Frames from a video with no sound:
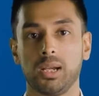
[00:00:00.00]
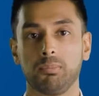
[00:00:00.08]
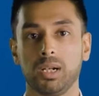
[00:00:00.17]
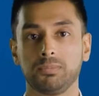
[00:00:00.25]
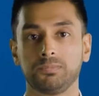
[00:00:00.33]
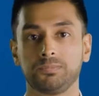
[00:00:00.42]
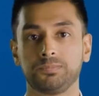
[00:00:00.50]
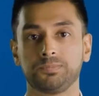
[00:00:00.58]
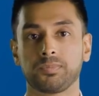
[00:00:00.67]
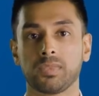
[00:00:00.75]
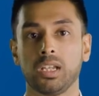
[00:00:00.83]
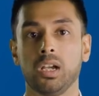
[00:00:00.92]
number.
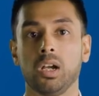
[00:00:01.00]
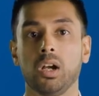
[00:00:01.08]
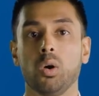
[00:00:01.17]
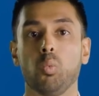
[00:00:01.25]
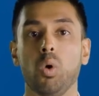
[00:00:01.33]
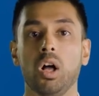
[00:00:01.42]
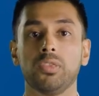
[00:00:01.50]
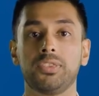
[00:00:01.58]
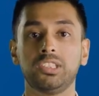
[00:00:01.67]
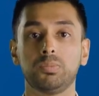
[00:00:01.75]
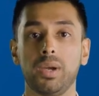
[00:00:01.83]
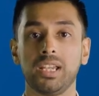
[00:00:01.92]
While
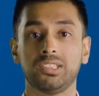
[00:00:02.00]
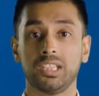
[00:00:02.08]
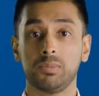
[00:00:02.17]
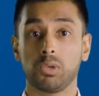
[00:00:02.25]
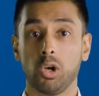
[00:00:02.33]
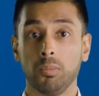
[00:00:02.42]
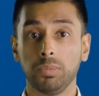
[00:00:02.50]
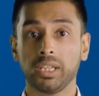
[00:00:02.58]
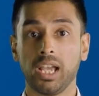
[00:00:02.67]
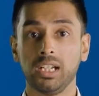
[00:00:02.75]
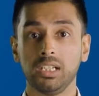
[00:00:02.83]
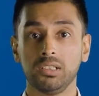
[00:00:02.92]
this may seem
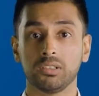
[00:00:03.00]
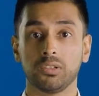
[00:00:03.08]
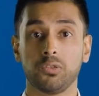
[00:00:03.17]
complicated,